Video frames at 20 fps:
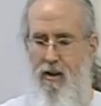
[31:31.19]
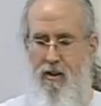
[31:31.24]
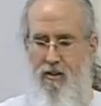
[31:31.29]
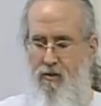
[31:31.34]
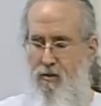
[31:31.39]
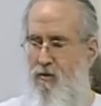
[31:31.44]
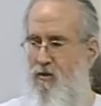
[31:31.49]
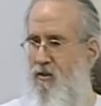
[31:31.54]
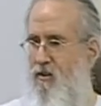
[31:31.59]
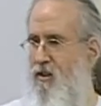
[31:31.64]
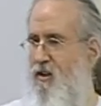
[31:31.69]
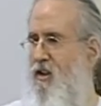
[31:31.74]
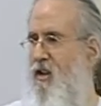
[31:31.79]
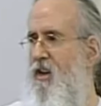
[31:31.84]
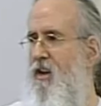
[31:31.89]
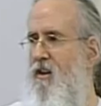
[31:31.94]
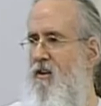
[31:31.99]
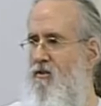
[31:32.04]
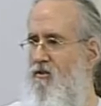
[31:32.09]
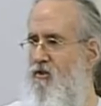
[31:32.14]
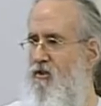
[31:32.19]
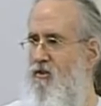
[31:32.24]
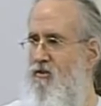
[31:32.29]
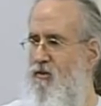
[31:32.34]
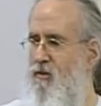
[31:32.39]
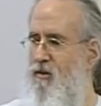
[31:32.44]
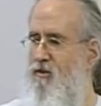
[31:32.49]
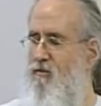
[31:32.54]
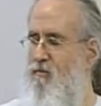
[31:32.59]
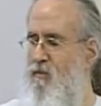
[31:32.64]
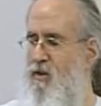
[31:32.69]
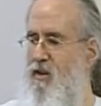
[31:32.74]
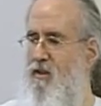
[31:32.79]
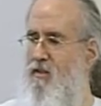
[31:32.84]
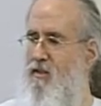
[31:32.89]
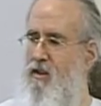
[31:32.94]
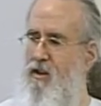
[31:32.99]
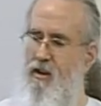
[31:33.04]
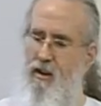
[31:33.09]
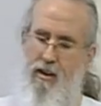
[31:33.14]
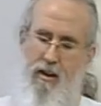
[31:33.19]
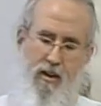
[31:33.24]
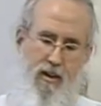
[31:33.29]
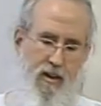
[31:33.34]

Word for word: So it's an analogy. So it doesn't mean that